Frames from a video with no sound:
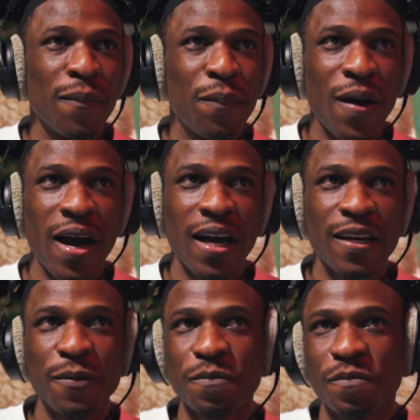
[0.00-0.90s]
pack.
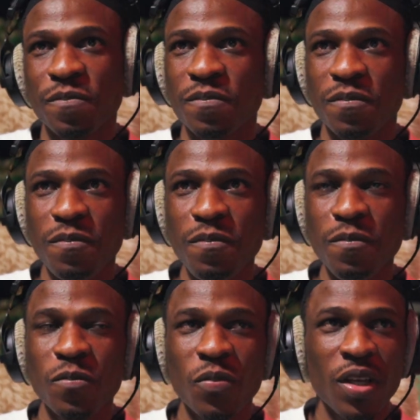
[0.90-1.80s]

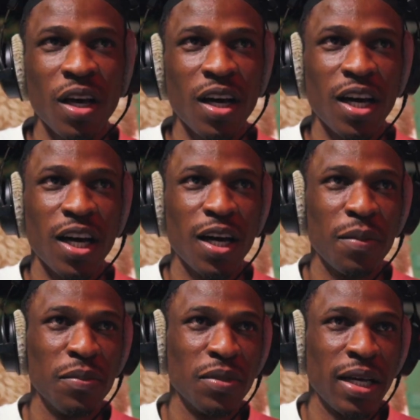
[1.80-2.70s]

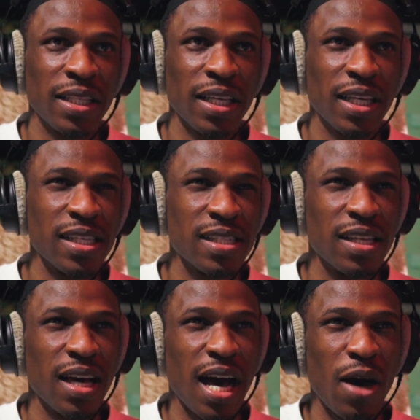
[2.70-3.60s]
I think is
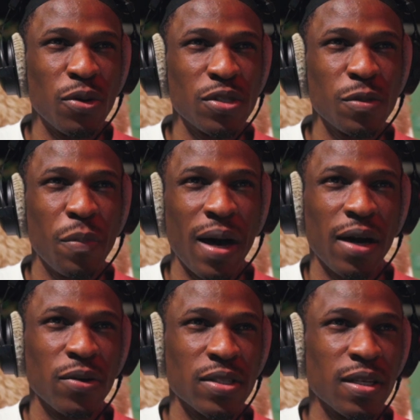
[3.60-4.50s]
the house
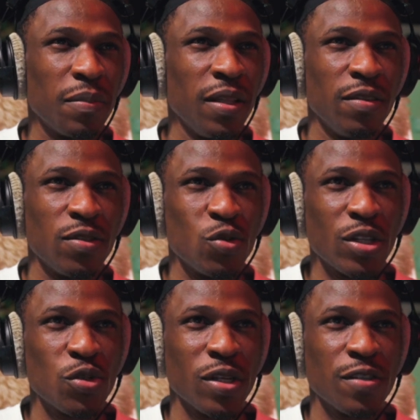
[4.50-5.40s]
pack or something.
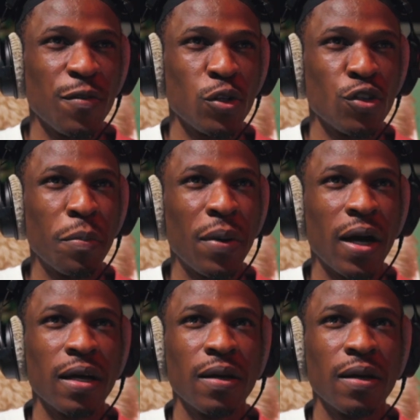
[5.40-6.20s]
2024 drum pack.